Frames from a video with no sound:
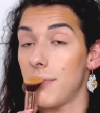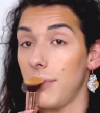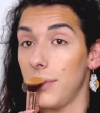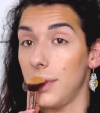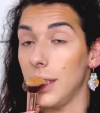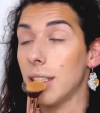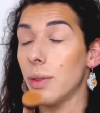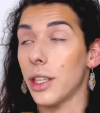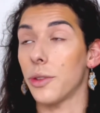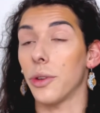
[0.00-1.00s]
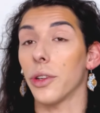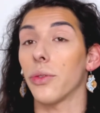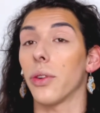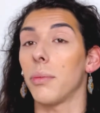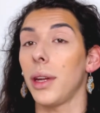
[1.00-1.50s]
this is what has worked
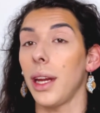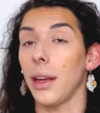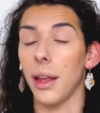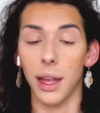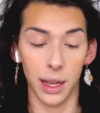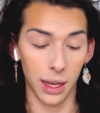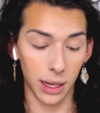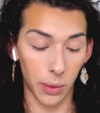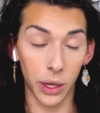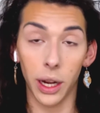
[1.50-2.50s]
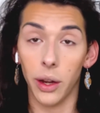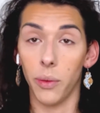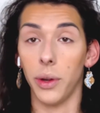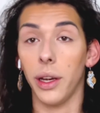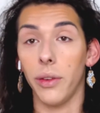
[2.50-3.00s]
for me. Now, what I
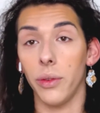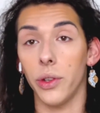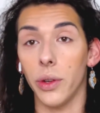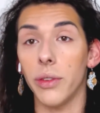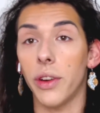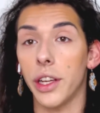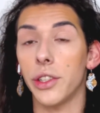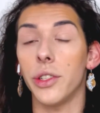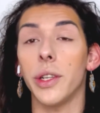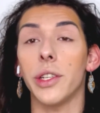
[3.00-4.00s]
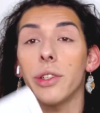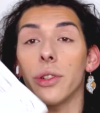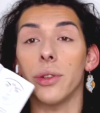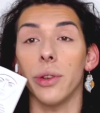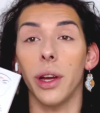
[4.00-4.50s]
really do invite you to do is
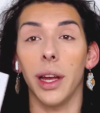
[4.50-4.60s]
to,